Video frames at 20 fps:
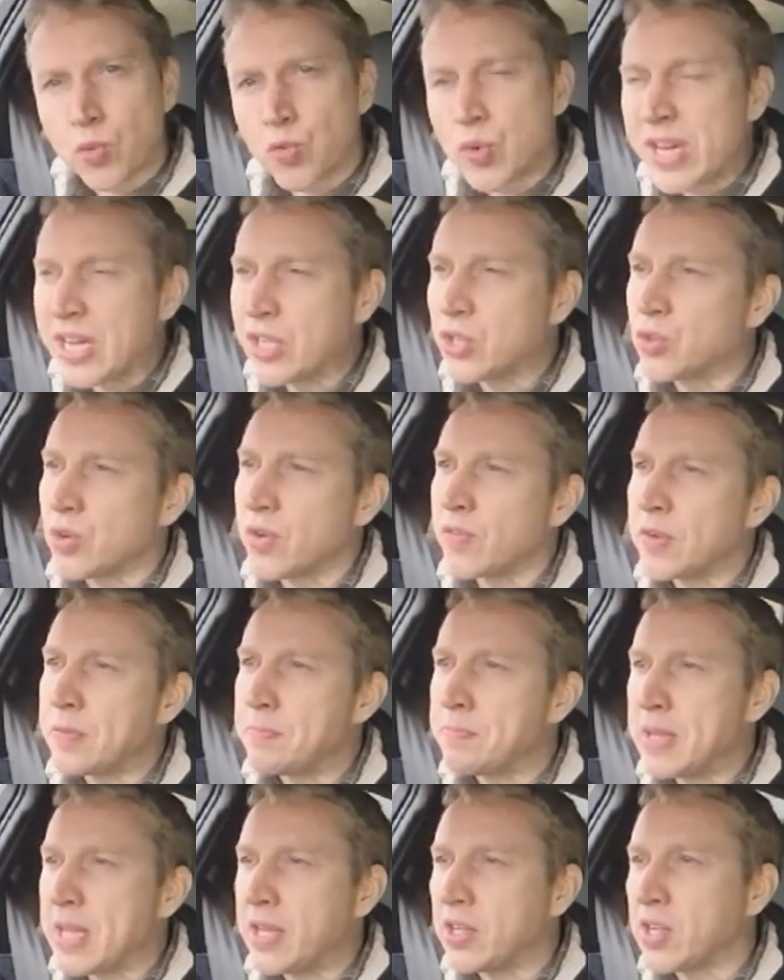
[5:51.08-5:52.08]
rear-driven
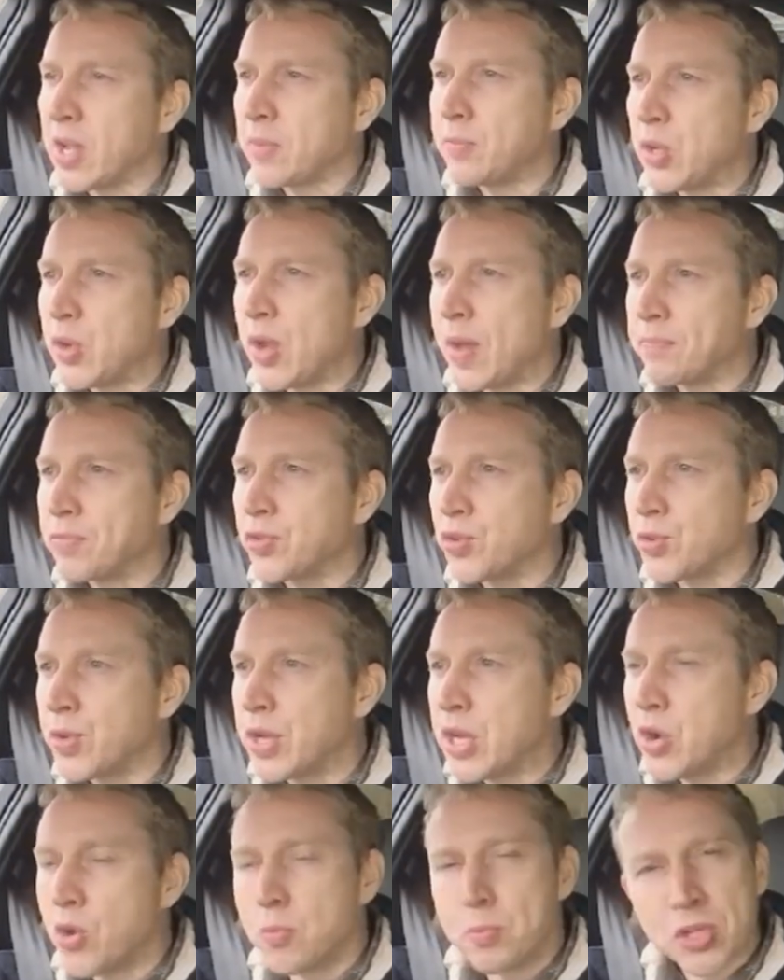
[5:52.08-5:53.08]
BMW
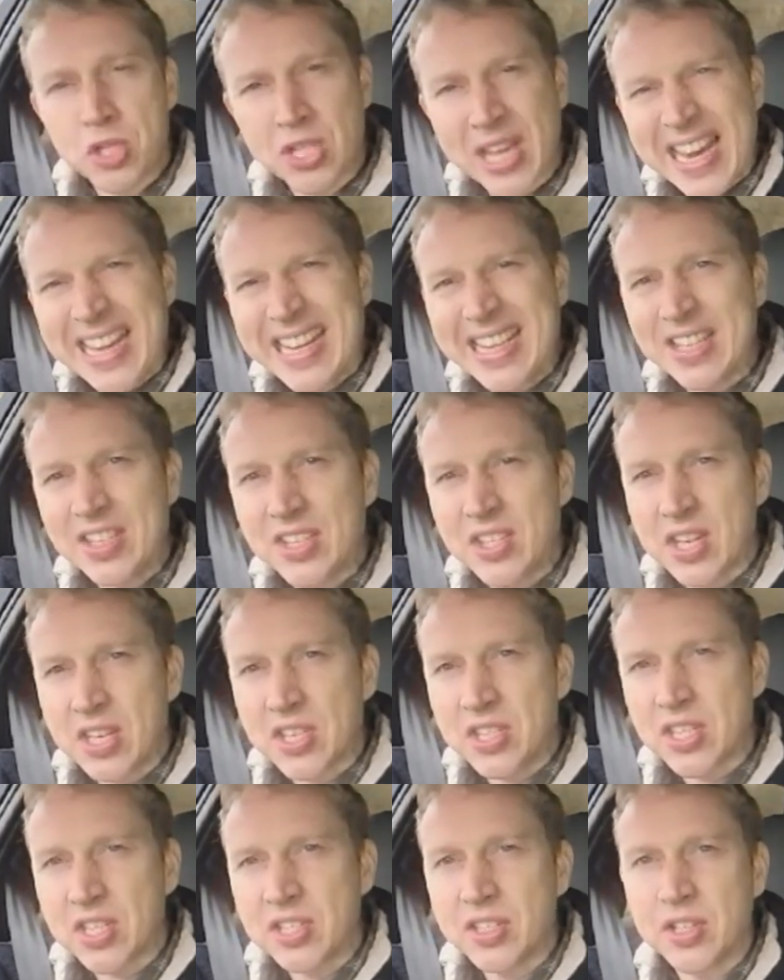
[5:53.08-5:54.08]
M3 or Mercedes
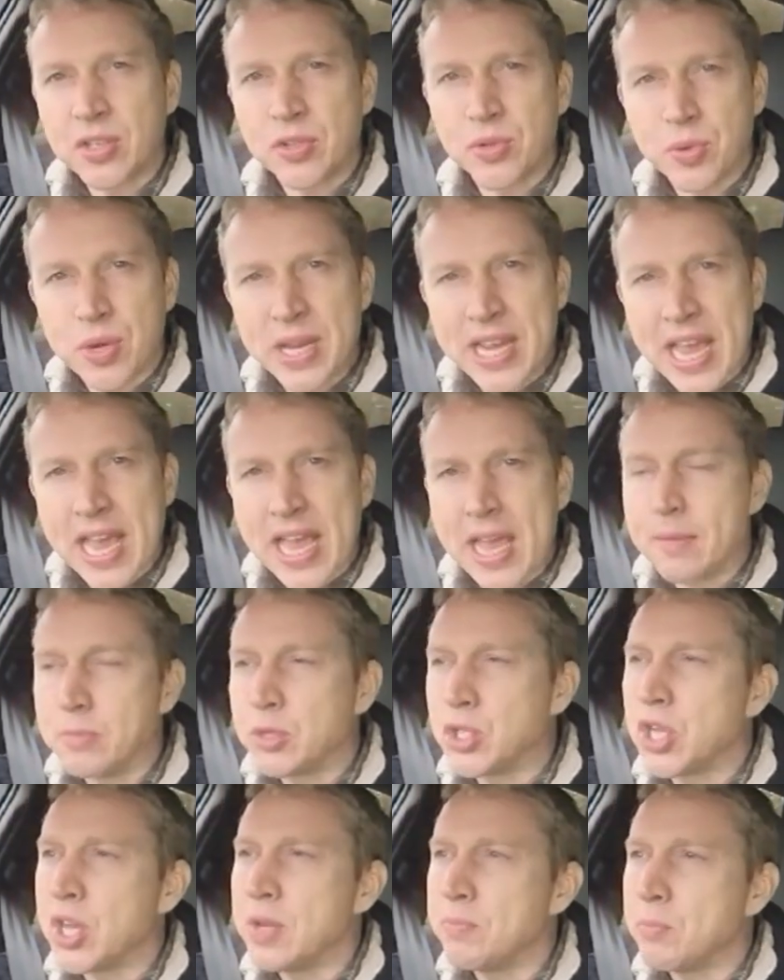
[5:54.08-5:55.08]
C63 AMG